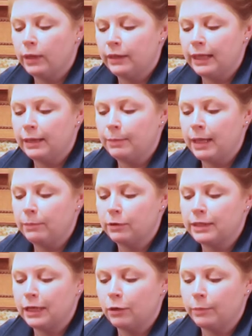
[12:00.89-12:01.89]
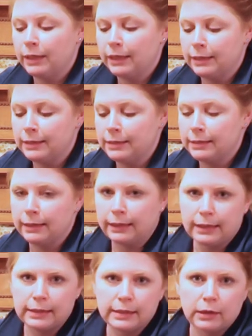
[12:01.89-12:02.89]
with a paper towel because,
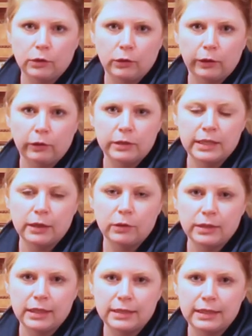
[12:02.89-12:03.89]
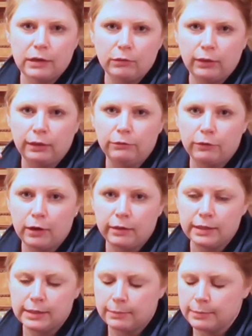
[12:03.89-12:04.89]
like I said earlier, Tino does get really
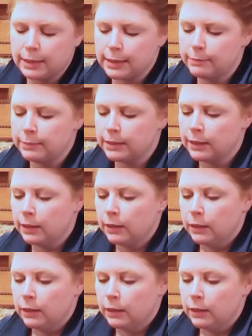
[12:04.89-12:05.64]
frothy sometimes.